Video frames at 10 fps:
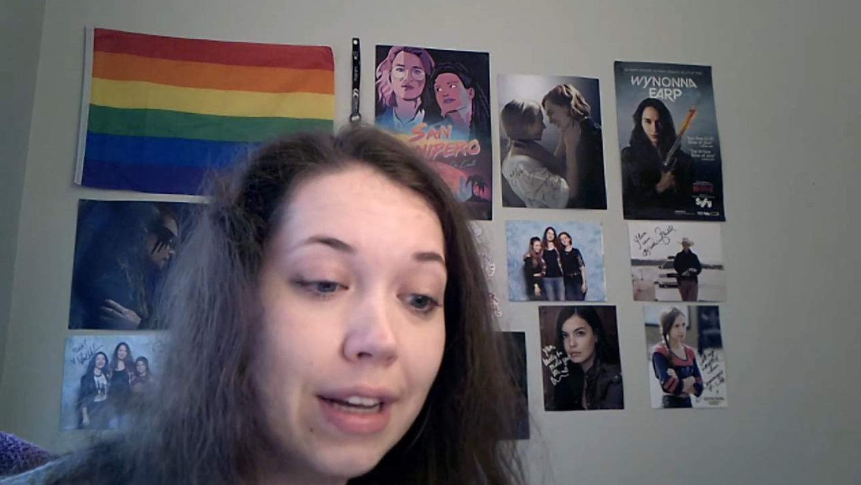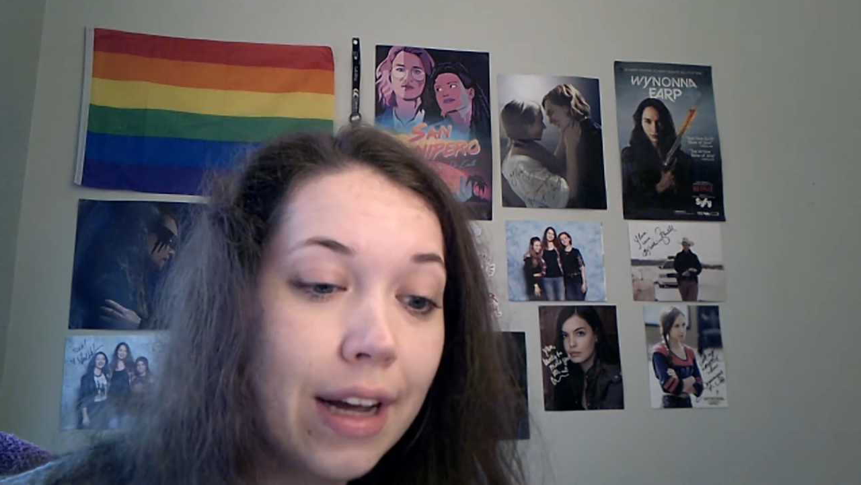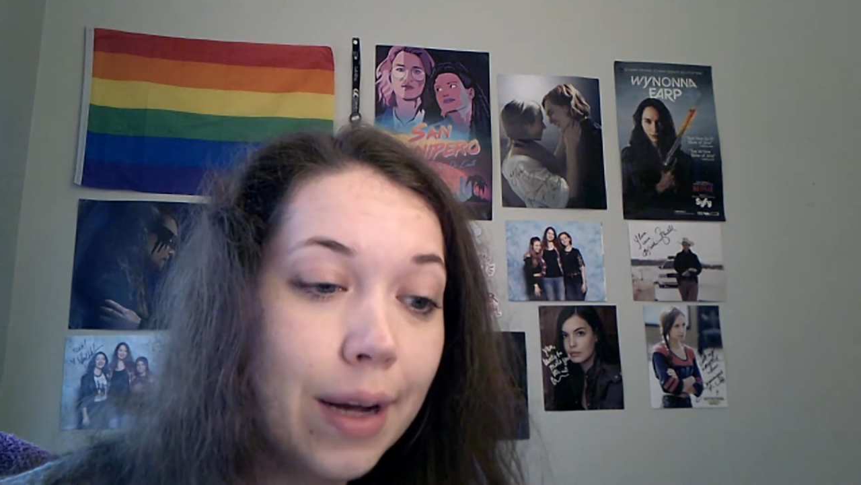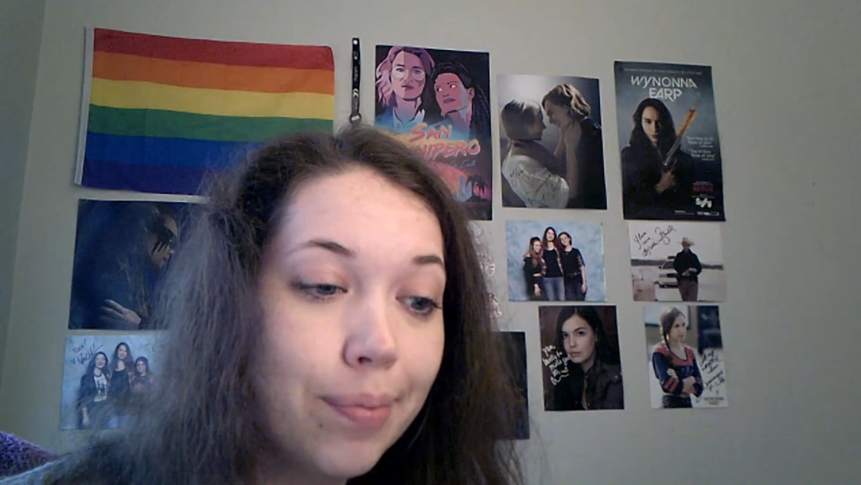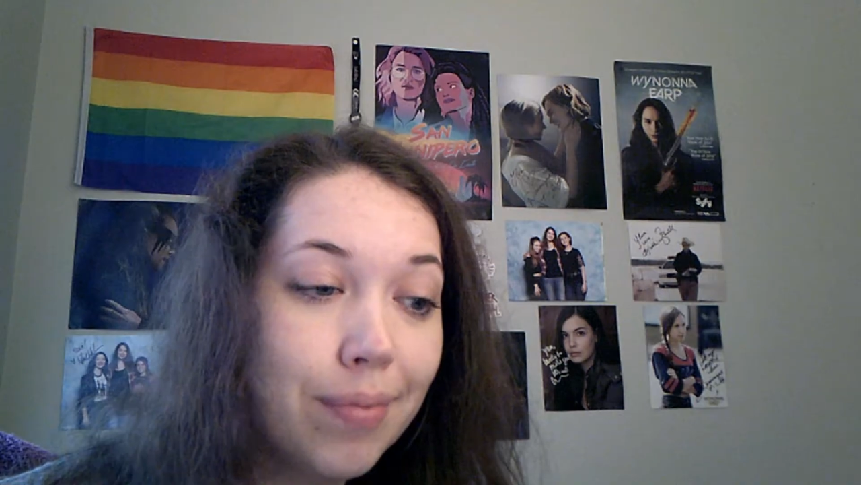
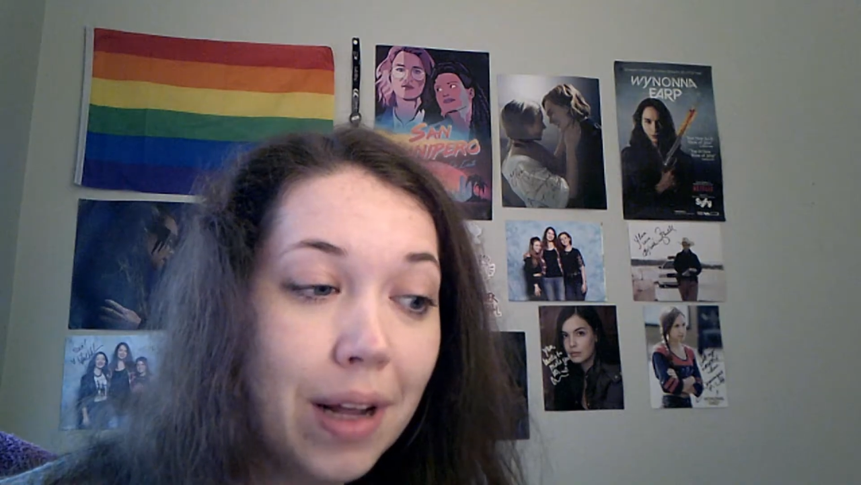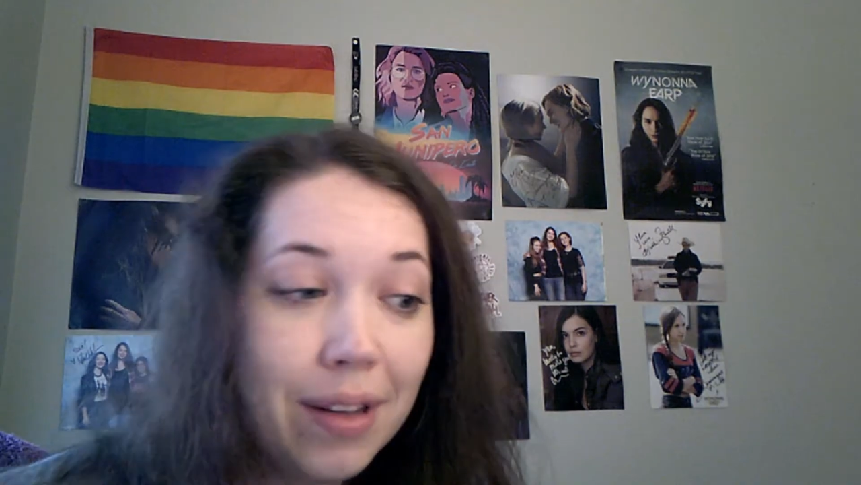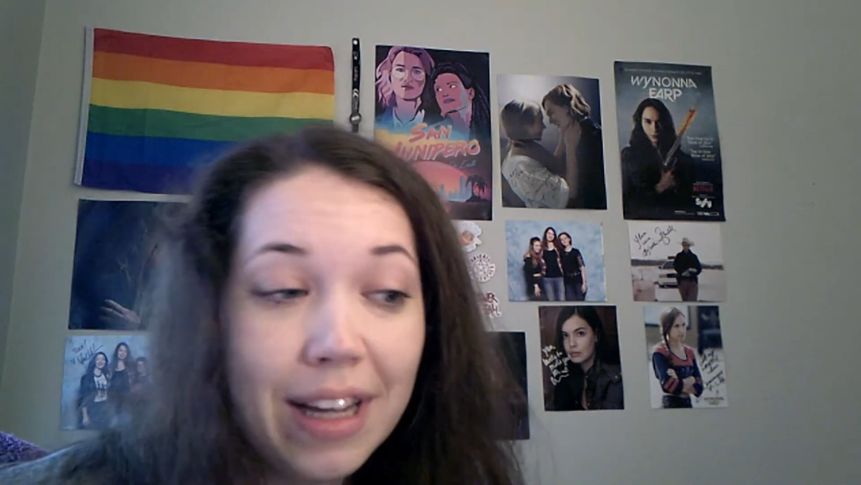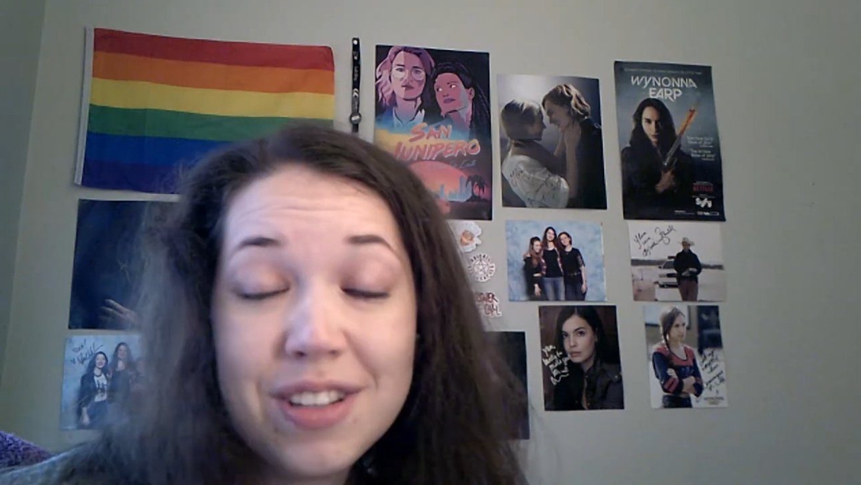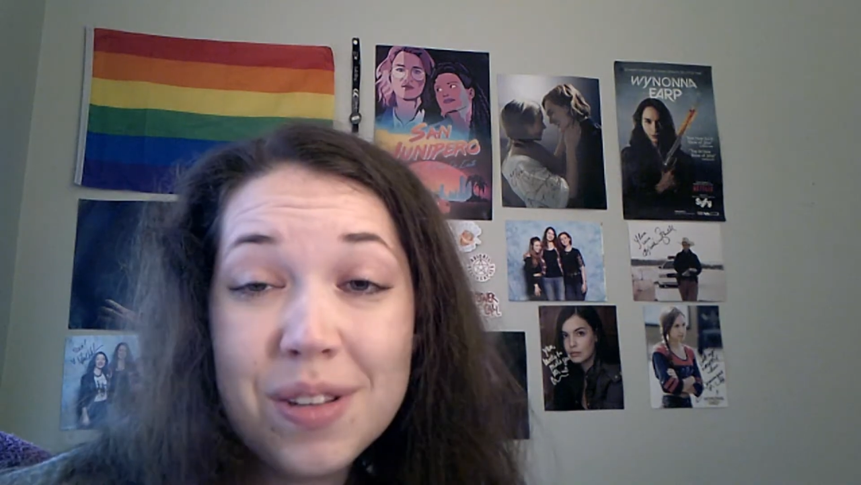I'll
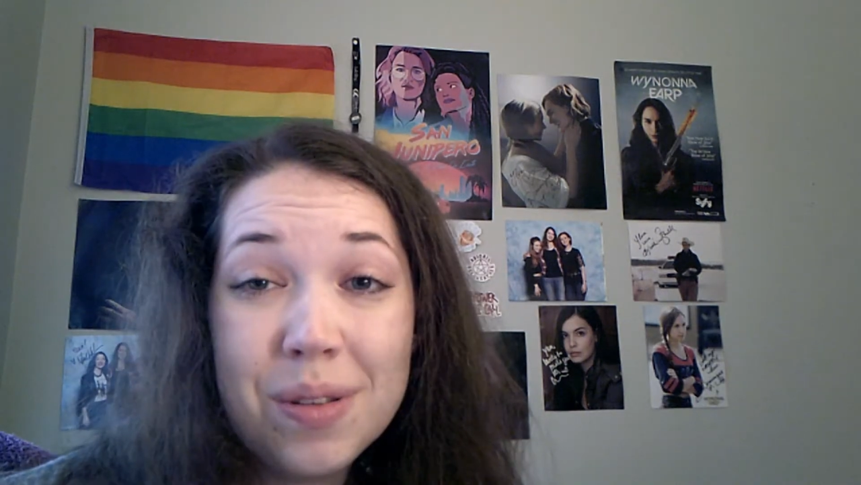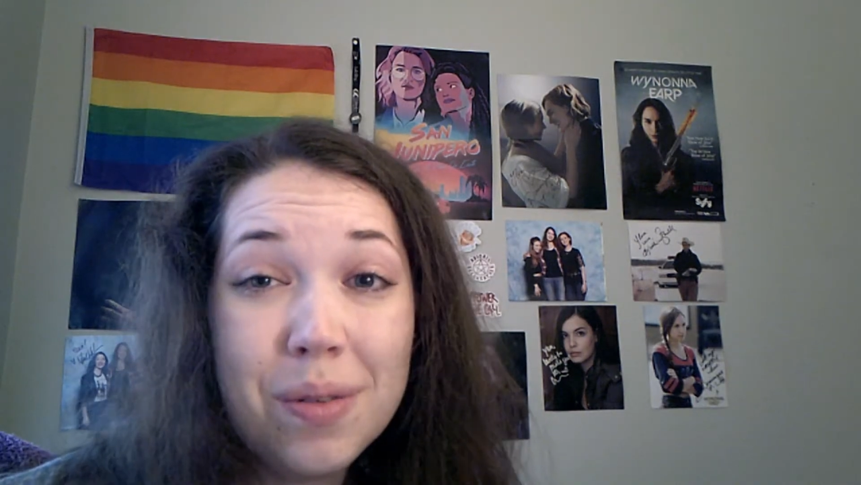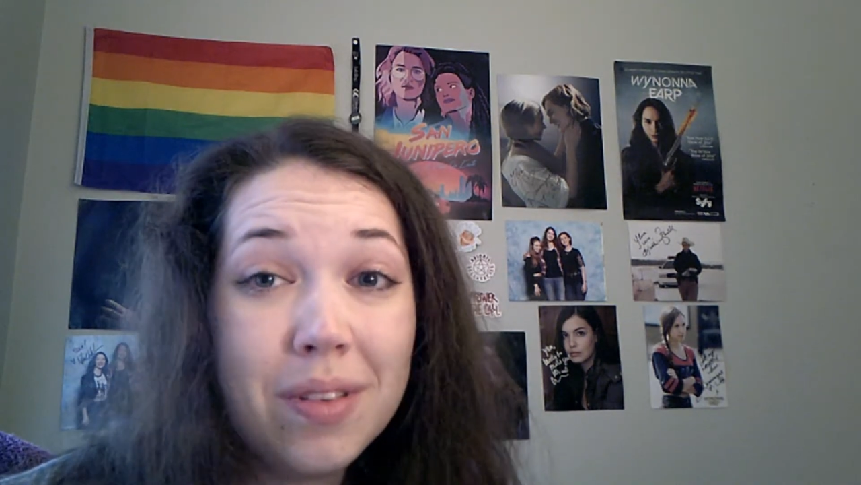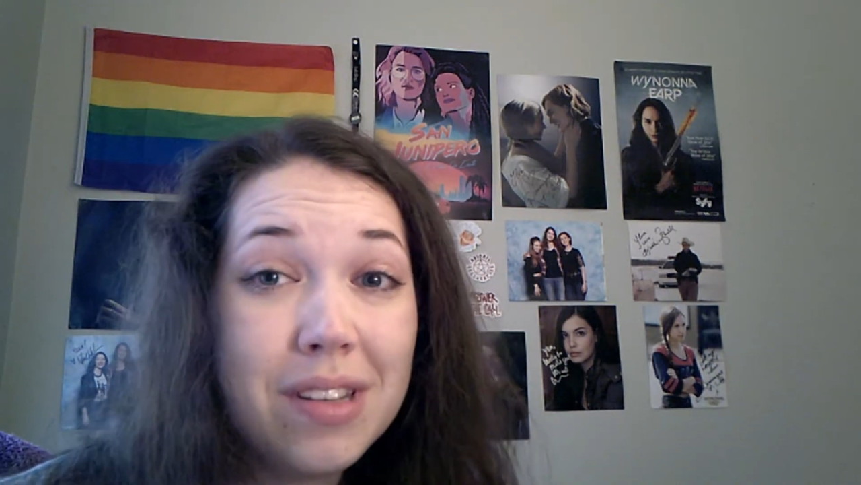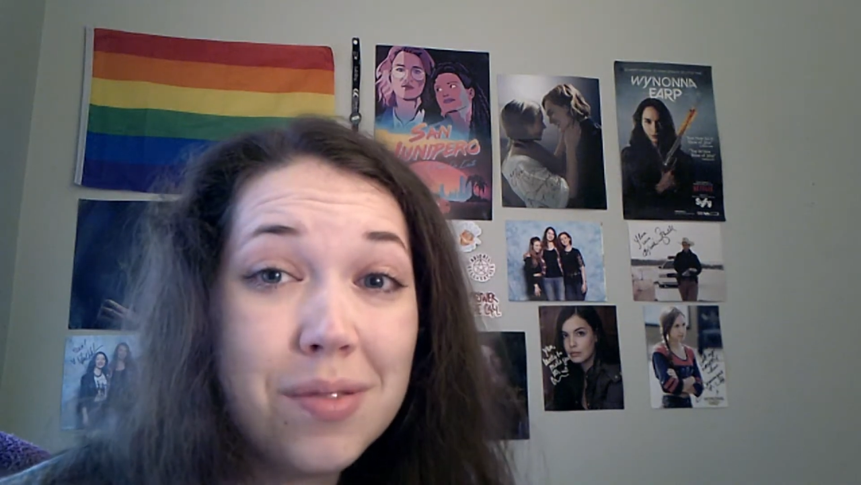get
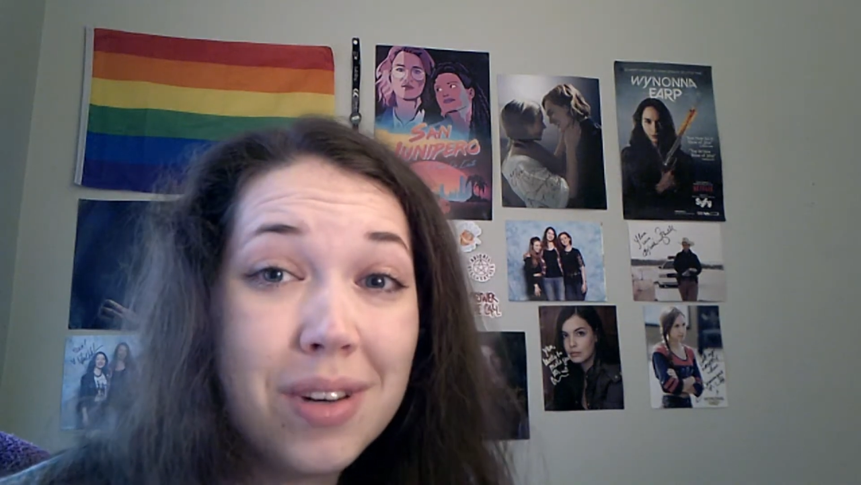to these